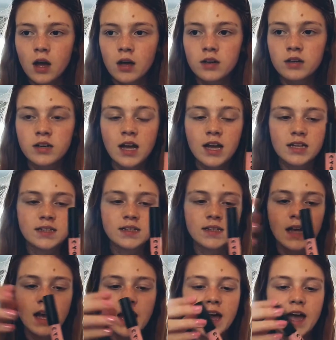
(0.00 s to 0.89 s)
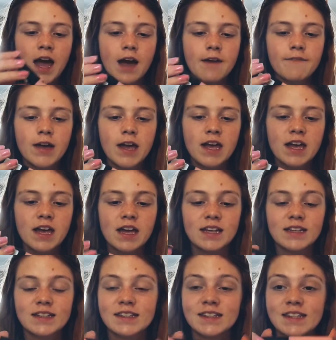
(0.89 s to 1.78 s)
Next I have a
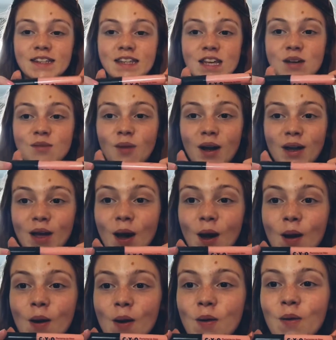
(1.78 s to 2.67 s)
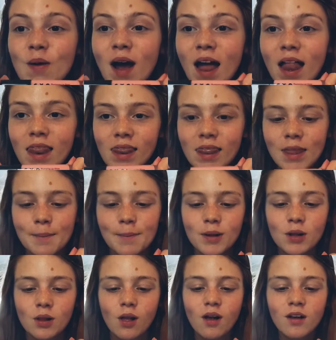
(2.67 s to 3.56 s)
C.Y.O lip
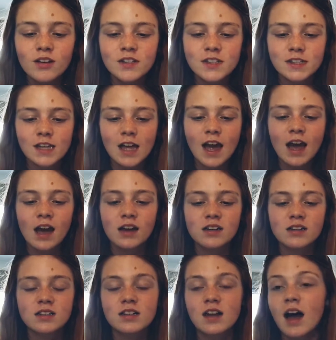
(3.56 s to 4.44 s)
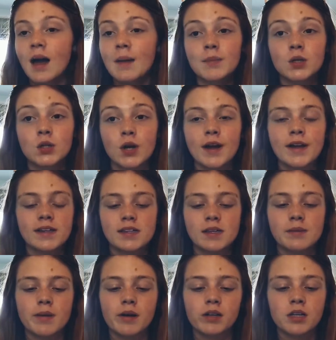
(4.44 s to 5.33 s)
gloss, and I'm
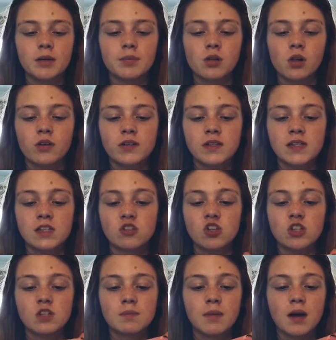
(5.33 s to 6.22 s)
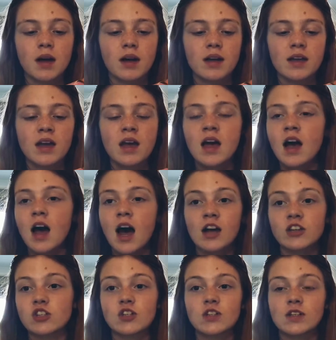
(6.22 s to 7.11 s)
crazy about lip gloss. It's just
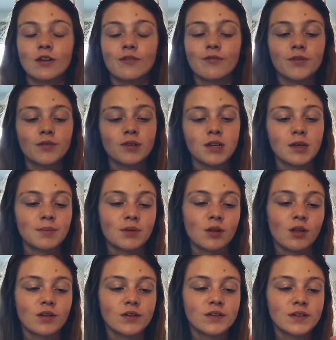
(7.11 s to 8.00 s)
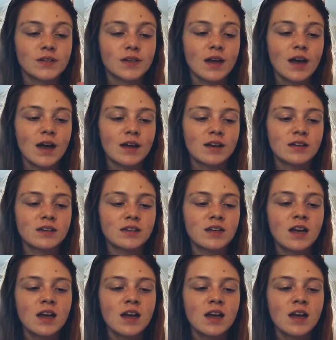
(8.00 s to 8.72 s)
I just love lip gloss, and